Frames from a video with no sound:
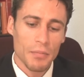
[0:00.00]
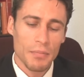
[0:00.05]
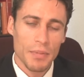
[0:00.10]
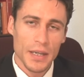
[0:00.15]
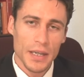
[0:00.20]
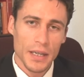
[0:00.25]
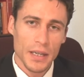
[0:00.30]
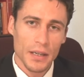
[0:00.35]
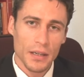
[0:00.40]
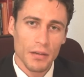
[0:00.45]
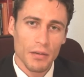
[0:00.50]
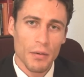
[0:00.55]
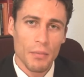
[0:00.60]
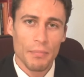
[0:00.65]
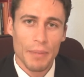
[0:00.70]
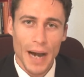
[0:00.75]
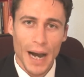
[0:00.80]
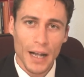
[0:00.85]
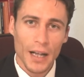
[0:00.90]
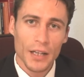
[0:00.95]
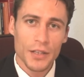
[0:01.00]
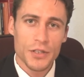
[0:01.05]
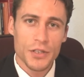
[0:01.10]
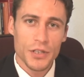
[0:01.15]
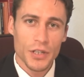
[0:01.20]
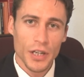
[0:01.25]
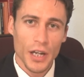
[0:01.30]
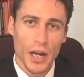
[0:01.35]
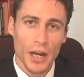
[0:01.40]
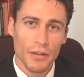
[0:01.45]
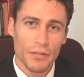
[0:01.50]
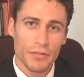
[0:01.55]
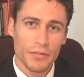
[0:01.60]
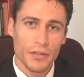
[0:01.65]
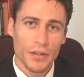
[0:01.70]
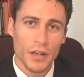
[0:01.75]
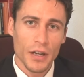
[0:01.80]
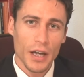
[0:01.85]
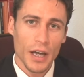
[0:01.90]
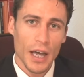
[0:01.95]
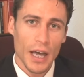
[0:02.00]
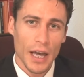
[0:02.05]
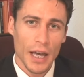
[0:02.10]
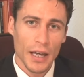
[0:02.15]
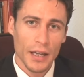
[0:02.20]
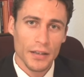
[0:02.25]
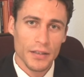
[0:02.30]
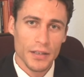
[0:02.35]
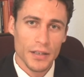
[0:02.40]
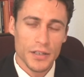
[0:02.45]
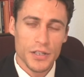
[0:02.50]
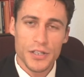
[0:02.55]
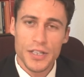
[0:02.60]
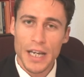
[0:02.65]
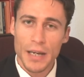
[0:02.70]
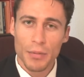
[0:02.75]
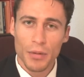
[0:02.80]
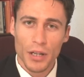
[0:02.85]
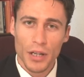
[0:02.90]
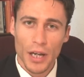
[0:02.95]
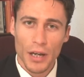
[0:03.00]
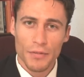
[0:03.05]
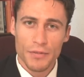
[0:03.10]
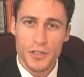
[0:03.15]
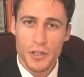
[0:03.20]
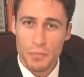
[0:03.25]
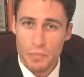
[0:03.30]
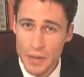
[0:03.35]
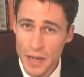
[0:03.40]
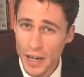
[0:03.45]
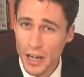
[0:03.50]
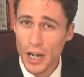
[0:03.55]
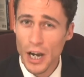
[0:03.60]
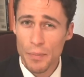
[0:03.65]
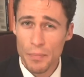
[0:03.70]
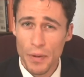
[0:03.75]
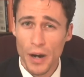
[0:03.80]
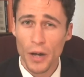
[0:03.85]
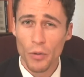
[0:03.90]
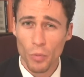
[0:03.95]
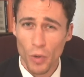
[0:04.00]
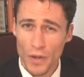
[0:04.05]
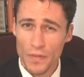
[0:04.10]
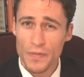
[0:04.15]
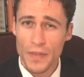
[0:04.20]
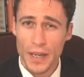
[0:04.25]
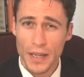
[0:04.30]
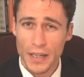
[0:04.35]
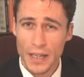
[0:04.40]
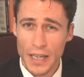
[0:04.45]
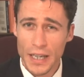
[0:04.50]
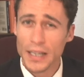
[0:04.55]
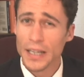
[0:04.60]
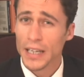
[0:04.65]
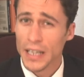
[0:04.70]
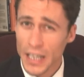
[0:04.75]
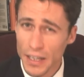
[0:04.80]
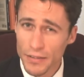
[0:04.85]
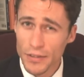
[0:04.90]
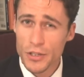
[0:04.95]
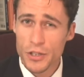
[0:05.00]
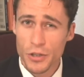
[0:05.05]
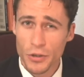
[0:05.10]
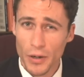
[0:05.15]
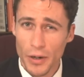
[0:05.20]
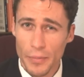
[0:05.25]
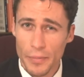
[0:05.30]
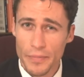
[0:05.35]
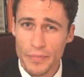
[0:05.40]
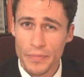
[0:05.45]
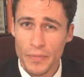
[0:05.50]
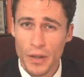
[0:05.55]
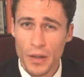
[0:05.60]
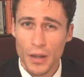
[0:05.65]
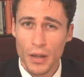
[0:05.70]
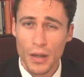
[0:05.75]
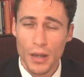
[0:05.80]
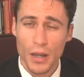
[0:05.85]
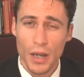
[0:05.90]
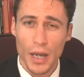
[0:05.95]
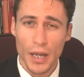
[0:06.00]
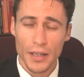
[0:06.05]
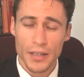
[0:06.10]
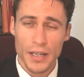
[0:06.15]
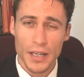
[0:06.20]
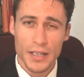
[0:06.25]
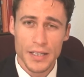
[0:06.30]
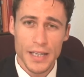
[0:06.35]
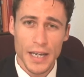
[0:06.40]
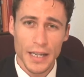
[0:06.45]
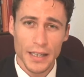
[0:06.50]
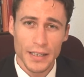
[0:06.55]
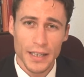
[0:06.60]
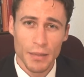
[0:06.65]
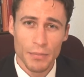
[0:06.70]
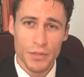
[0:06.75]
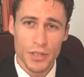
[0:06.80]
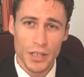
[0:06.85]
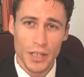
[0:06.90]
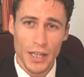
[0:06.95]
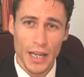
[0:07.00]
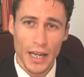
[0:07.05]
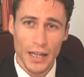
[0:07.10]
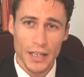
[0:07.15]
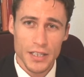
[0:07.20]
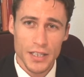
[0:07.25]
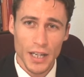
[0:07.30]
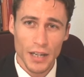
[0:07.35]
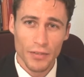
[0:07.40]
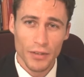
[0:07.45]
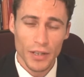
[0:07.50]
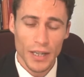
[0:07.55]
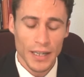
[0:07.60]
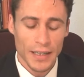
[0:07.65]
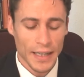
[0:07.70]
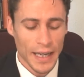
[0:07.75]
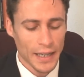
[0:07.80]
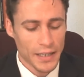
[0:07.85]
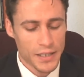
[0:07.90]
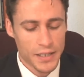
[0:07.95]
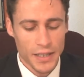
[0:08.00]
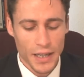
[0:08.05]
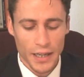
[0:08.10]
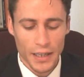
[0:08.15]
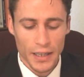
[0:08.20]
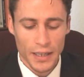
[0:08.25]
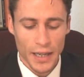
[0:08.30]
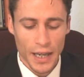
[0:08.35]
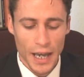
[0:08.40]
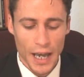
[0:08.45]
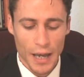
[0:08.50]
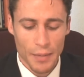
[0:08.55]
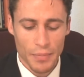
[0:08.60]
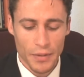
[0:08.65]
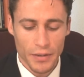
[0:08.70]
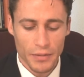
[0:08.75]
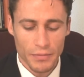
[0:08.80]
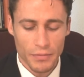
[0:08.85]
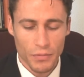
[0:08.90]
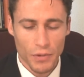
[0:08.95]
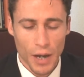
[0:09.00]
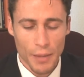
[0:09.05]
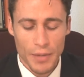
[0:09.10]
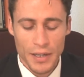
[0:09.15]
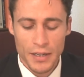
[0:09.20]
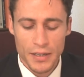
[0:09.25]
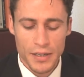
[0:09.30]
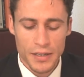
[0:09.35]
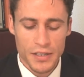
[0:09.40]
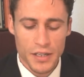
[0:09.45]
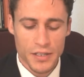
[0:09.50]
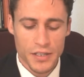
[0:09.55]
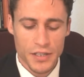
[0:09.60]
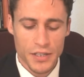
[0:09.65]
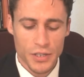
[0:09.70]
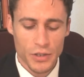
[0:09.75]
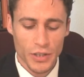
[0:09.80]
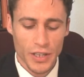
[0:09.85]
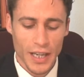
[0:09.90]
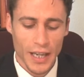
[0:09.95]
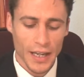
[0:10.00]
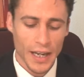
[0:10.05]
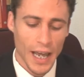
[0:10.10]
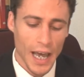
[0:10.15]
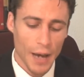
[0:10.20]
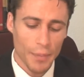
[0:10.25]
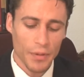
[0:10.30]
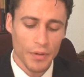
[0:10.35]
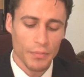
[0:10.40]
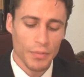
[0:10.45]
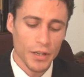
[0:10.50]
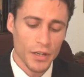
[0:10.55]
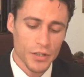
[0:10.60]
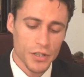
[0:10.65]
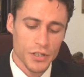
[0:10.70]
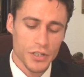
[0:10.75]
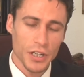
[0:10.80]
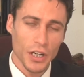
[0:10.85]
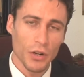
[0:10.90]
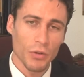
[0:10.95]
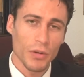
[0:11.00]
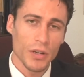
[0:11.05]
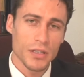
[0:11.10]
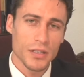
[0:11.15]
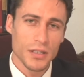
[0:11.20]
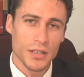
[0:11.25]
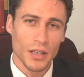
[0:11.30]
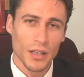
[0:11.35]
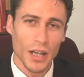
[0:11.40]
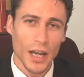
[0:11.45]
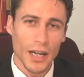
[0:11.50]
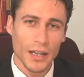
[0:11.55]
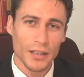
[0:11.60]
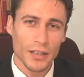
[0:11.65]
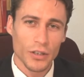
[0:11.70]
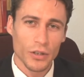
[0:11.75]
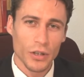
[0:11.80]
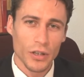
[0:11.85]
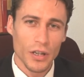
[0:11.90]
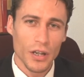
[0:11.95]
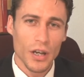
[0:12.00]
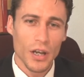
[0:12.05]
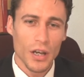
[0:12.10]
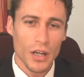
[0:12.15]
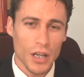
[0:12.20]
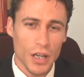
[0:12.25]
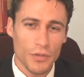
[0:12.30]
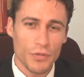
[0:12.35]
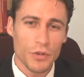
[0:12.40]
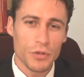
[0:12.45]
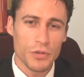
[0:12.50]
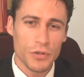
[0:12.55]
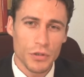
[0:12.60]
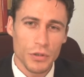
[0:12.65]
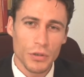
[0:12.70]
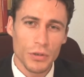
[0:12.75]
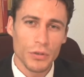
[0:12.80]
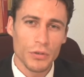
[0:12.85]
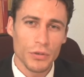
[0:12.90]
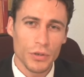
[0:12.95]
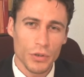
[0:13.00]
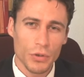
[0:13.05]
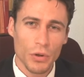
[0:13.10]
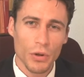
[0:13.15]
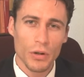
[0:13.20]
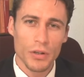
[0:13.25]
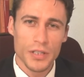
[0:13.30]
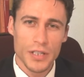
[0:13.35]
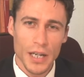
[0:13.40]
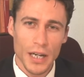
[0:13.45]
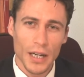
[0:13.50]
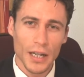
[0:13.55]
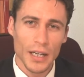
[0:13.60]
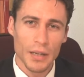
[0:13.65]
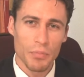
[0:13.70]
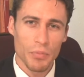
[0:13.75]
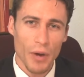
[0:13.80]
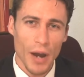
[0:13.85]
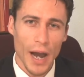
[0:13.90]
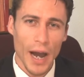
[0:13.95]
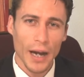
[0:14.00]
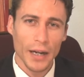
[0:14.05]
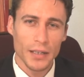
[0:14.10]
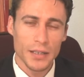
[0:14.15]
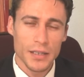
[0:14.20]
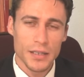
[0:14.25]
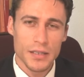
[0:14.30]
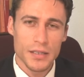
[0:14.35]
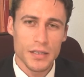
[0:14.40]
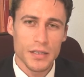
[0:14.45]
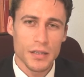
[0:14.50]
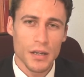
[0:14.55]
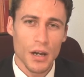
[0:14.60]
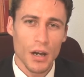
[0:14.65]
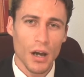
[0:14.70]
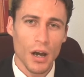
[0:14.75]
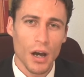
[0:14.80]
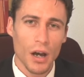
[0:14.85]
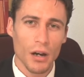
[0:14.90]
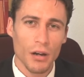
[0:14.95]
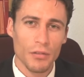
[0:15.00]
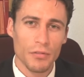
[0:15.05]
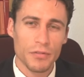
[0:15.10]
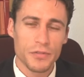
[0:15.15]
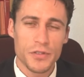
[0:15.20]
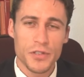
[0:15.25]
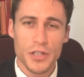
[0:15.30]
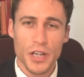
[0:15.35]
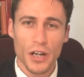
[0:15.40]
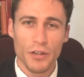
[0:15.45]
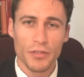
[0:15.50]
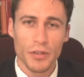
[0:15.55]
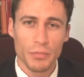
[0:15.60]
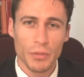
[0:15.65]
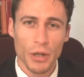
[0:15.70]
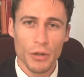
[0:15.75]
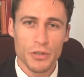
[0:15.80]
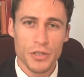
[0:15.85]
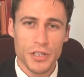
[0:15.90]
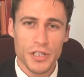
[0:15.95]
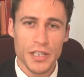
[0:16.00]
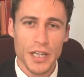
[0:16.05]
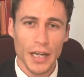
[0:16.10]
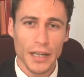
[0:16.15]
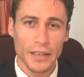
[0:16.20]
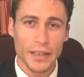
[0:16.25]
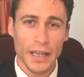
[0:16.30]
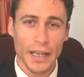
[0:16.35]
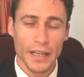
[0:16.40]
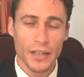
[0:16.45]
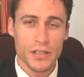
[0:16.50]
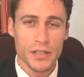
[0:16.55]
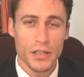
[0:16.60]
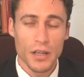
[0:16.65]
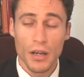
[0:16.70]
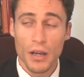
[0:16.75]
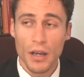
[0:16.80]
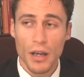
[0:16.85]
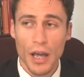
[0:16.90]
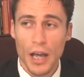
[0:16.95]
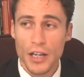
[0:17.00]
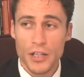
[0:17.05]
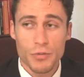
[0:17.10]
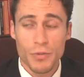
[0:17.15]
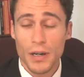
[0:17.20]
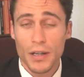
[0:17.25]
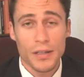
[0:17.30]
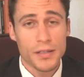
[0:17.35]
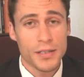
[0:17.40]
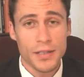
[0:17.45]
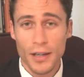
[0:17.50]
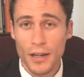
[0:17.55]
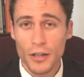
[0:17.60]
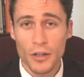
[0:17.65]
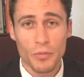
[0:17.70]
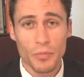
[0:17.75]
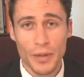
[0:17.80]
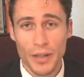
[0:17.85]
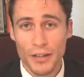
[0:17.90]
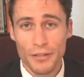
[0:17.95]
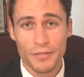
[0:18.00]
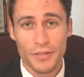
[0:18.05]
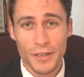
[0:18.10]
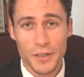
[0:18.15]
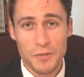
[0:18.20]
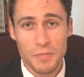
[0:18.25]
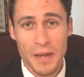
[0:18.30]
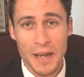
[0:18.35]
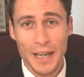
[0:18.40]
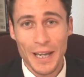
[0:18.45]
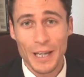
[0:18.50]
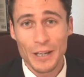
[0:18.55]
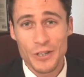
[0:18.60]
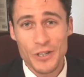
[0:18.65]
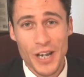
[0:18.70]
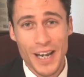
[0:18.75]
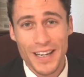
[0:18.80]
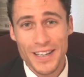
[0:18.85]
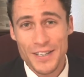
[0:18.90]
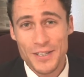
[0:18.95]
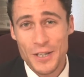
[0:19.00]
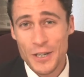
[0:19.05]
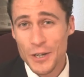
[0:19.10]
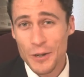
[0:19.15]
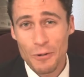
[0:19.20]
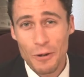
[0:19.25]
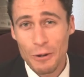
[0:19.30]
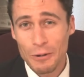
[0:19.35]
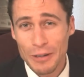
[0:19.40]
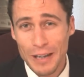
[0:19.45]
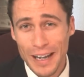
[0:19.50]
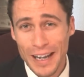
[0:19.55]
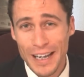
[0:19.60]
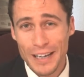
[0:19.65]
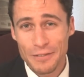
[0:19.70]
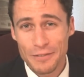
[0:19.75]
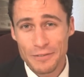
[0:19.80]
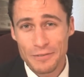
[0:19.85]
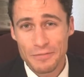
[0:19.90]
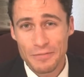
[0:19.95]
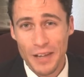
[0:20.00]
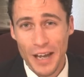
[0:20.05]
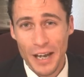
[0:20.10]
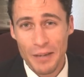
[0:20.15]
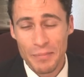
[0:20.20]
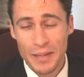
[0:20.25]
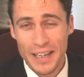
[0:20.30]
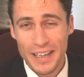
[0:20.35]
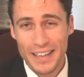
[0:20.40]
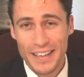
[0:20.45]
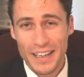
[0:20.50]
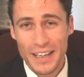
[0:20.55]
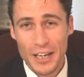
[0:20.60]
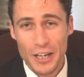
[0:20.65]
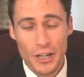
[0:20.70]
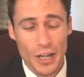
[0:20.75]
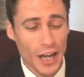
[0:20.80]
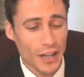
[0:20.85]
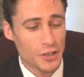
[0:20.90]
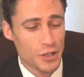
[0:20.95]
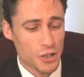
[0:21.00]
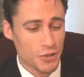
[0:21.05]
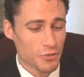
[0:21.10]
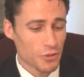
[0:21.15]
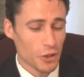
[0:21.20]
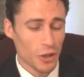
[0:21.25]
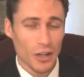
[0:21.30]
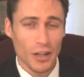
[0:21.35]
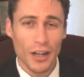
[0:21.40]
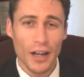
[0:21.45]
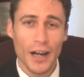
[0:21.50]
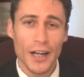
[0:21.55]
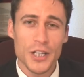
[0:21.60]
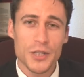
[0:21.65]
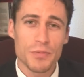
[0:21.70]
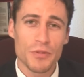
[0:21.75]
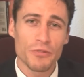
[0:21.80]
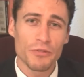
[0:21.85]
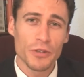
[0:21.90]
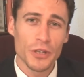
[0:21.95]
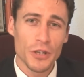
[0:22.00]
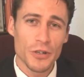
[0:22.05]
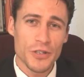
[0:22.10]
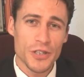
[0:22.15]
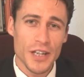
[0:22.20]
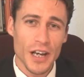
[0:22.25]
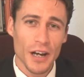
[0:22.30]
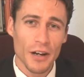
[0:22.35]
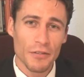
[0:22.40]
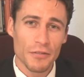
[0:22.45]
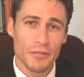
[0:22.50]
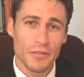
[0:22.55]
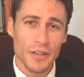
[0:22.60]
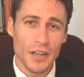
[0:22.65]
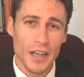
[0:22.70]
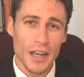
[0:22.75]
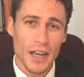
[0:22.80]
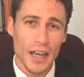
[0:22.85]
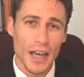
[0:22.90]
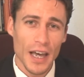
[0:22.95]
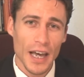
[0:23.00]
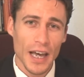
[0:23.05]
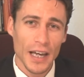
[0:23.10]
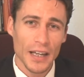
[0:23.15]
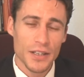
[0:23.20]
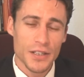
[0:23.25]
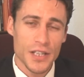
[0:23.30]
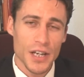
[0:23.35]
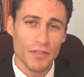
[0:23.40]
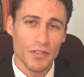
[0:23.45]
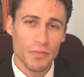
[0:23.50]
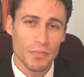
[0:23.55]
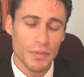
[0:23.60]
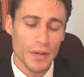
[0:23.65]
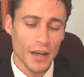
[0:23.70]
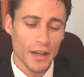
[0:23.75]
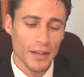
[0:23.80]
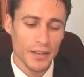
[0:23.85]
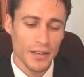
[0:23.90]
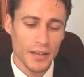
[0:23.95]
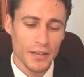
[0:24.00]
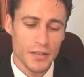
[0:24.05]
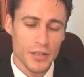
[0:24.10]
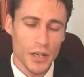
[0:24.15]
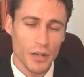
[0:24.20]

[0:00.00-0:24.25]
be balanced enough and stable enough to pick up on what they need and give it to them, and take them to the next level. And that's not going to happen. I mean, it still can happen, but it just increases the likelihood if you do your daily practice of self-hypnosis techniques, as well as the other benefits, making changes in your own life. I mean, not just for your clients, but for yourself. And 7th-Path